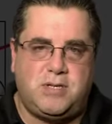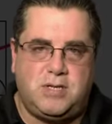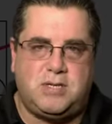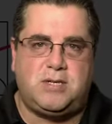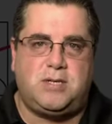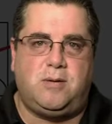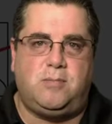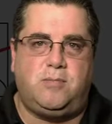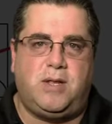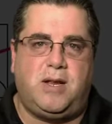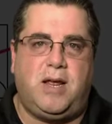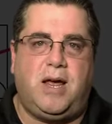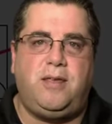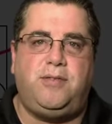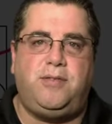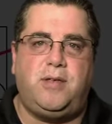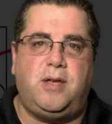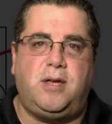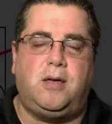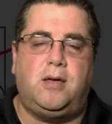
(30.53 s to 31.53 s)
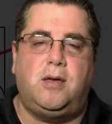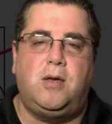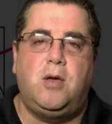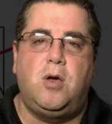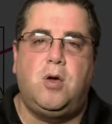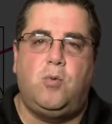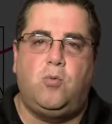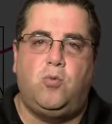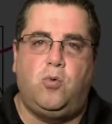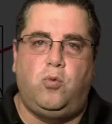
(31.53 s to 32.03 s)
system that I think
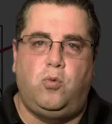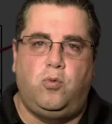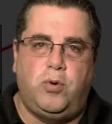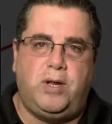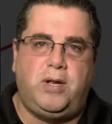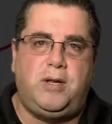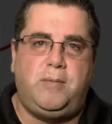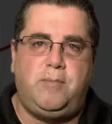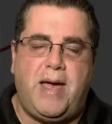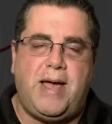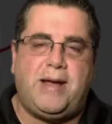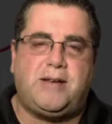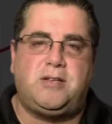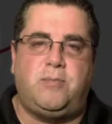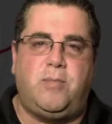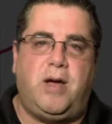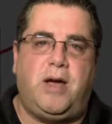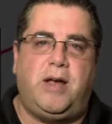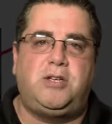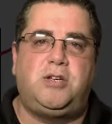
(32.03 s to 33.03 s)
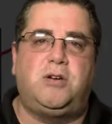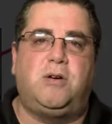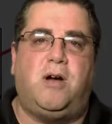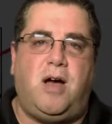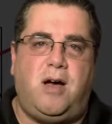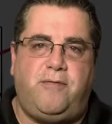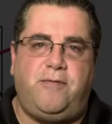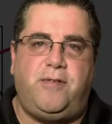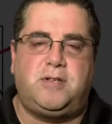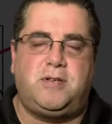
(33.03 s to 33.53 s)
will really maximize your
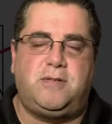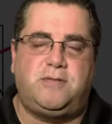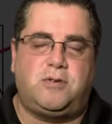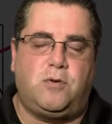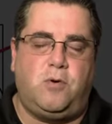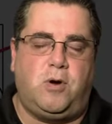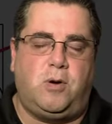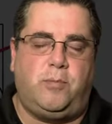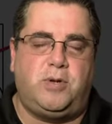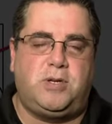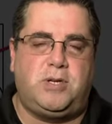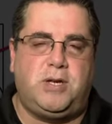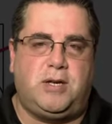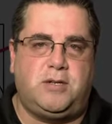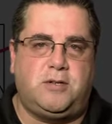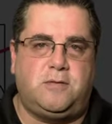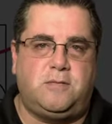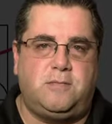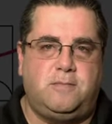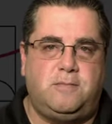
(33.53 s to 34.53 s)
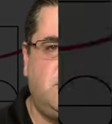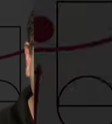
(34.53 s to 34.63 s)
offensive scoring potential.